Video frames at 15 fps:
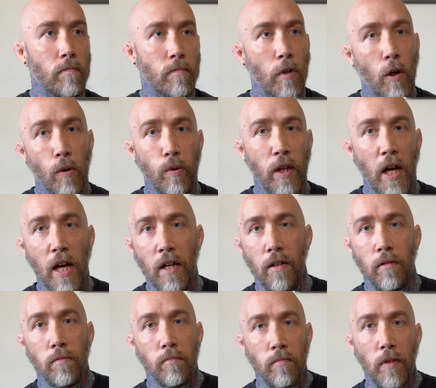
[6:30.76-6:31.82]
okay,
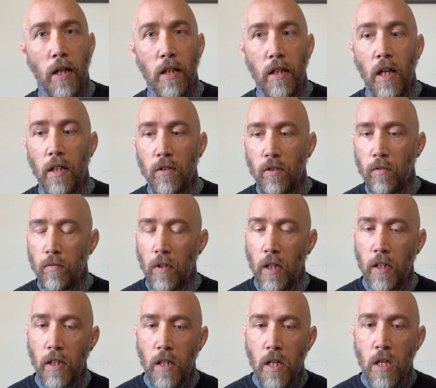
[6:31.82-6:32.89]
I guess, right?